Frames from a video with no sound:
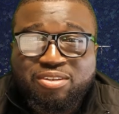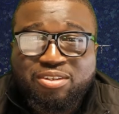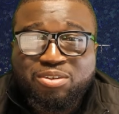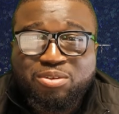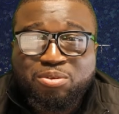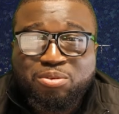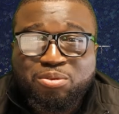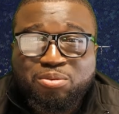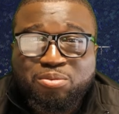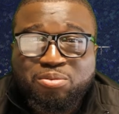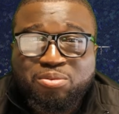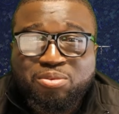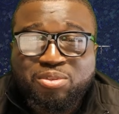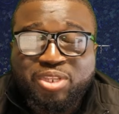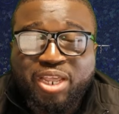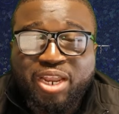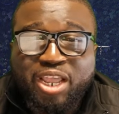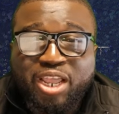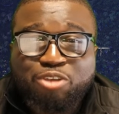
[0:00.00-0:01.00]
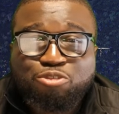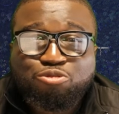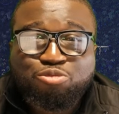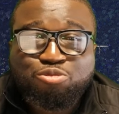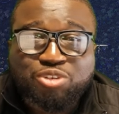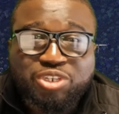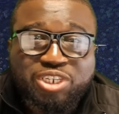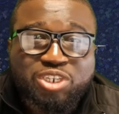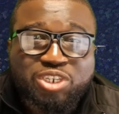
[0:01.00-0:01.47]
you know, that are
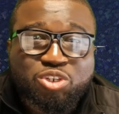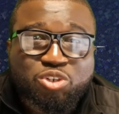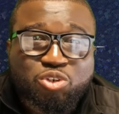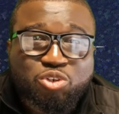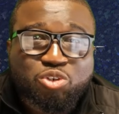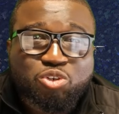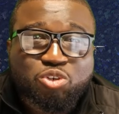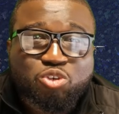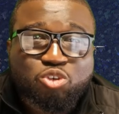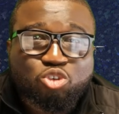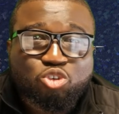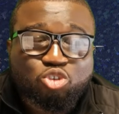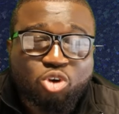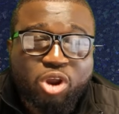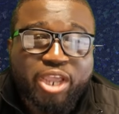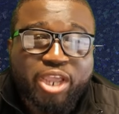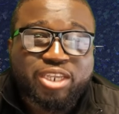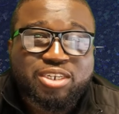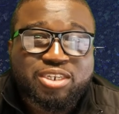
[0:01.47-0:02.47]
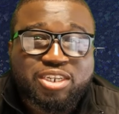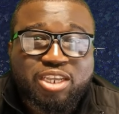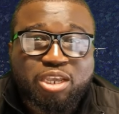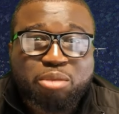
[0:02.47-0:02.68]
really trying